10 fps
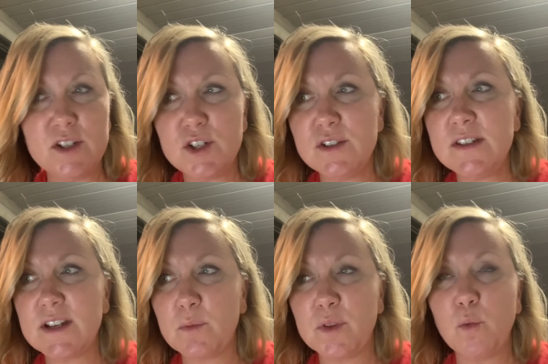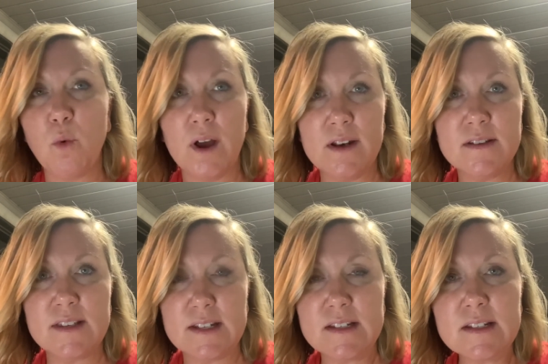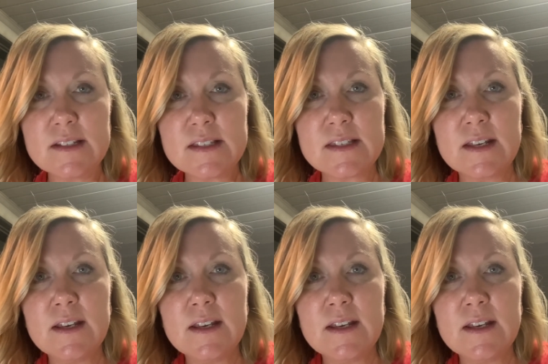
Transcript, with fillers: to stick with one sentence